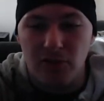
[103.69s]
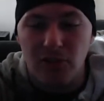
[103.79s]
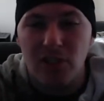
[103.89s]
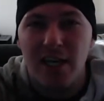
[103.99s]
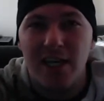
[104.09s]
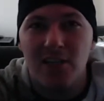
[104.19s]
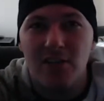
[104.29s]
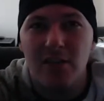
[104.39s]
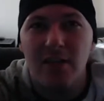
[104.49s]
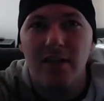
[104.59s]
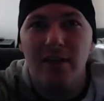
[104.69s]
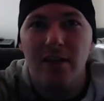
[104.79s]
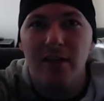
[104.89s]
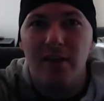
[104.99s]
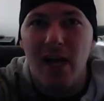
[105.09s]
This takes
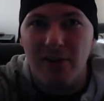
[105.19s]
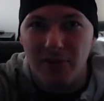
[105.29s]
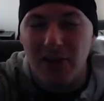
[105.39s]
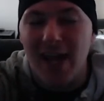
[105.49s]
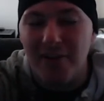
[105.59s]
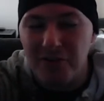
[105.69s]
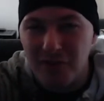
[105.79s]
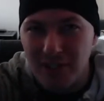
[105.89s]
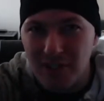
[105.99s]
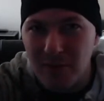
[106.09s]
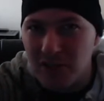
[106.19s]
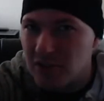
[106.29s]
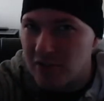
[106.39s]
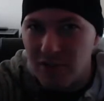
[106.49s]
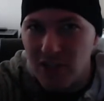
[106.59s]
effort. You have to flex your
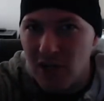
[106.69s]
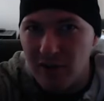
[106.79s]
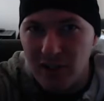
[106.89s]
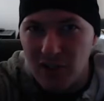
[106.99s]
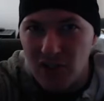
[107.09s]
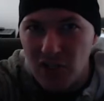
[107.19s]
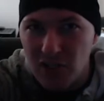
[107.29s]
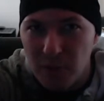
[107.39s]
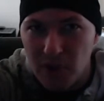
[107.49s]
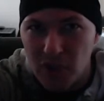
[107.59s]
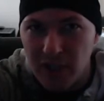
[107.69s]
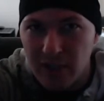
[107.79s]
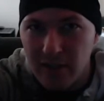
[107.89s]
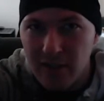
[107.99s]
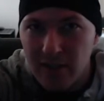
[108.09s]
muscles. If you don't, and you're just pushing,